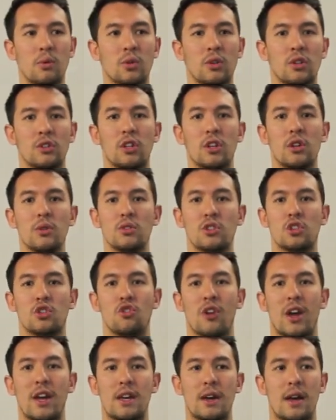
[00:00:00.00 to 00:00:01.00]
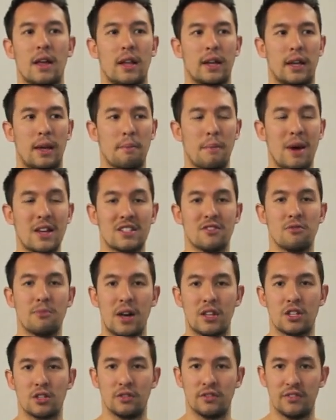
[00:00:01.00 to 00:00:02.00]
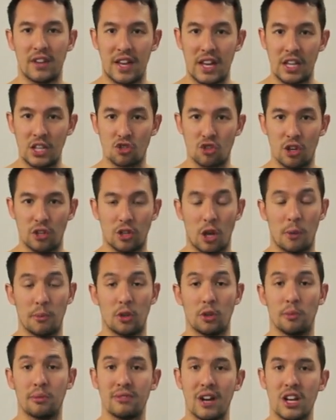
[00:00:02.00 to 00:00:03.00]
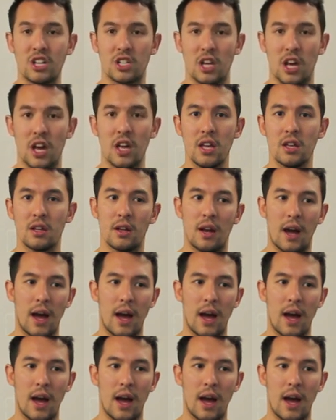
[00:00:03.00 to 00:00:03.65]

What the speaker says: want to do is create like a massive amount of intra-abdominal pressure,